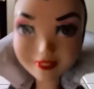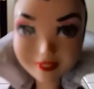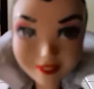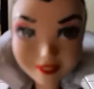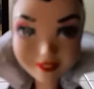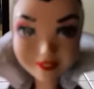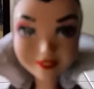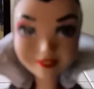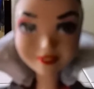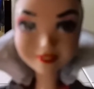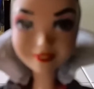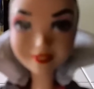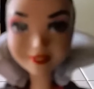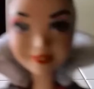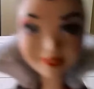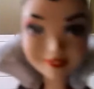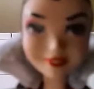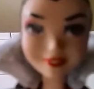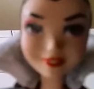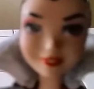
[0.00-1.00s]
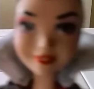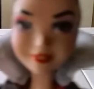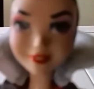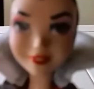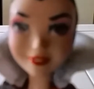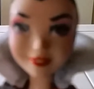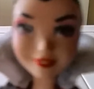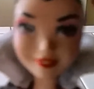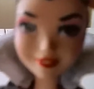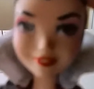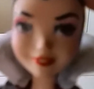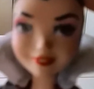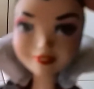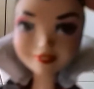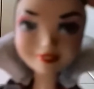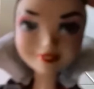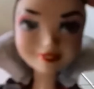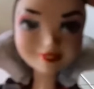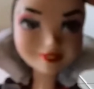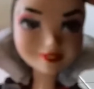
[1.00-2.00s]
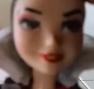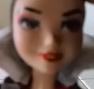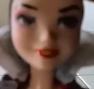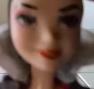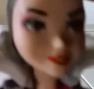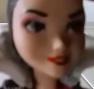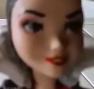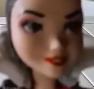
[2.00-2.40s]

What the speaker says: basically I mapped it as